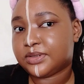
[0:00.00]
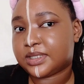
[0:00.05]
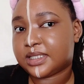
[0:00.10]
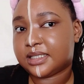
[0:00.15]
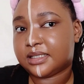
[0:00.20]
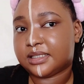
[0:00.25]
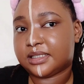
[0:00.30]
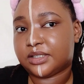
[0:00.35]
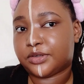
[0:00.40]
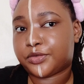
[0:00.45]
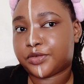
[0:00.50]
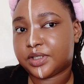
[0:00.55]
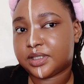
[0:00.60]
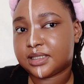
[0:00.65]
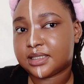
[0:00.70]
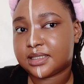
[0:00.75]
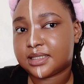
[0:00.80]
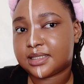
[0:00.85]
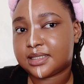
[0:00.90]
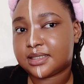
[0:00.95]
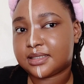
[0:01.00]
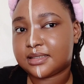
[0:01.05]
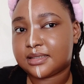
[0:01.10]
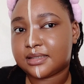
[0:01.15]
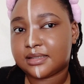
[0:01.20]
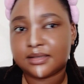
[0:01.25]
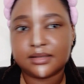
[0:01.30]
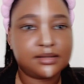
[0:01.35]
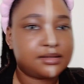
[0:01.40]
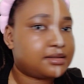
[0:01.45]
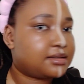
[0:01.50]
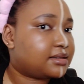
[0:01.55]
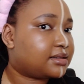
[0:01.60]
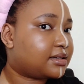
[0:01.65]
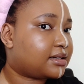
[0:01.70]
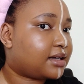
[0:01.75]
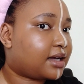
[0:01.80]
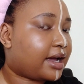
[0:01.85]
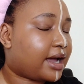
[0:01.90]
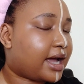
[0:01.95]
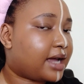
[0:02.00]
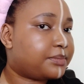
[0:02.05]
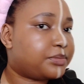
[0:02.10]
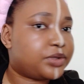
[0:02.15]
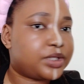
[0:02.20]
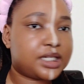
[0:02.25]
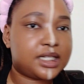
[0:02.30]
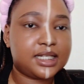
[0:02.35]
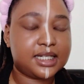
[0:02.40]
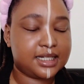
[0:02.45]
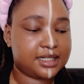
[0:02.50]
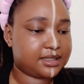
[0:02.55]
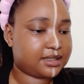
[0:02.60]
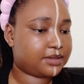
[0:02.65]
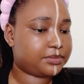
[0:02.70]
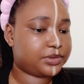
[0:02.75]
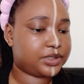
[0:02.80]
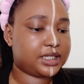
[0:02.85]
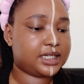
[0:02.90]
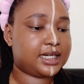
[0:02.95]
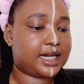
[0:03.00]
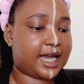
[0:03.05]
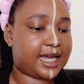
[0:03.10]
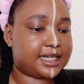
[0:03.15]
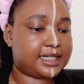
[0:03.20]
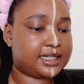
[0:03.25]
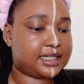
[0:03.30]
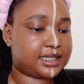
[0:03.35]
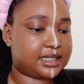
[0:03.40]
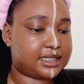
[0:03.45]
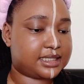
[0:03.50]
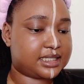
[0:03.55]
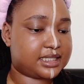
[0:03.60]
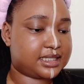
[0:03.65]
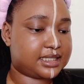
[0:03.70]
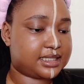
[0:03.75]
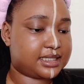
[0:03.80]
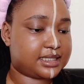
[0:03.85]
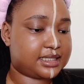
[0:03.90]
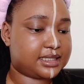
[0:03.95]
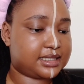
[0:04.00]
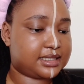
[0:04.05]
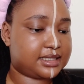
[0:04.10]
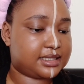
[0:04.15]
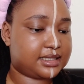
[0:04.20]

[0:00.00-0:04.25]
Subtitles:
You see the difference? I'm really liking this.